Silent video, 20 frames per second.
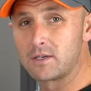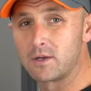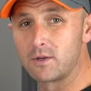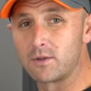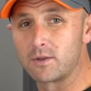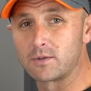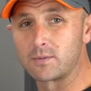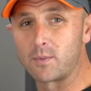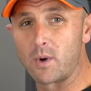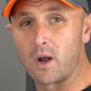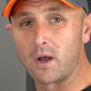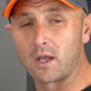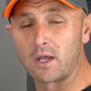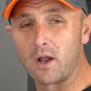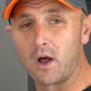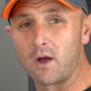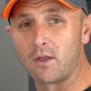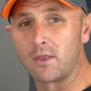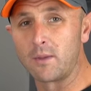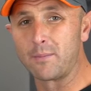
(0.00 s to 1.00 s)
tooth sprocket
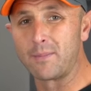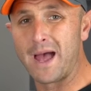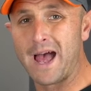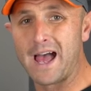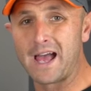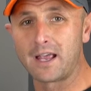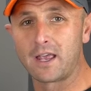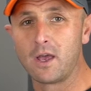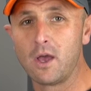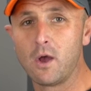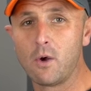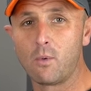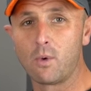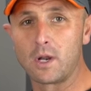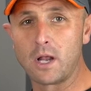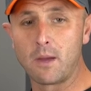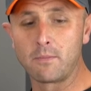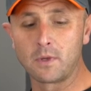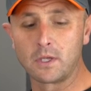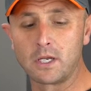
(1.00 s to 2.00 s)
on the back.
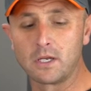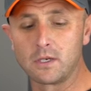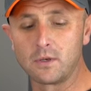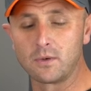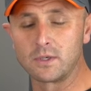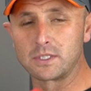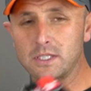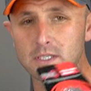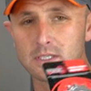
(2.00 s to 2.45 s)
What I'm going to do is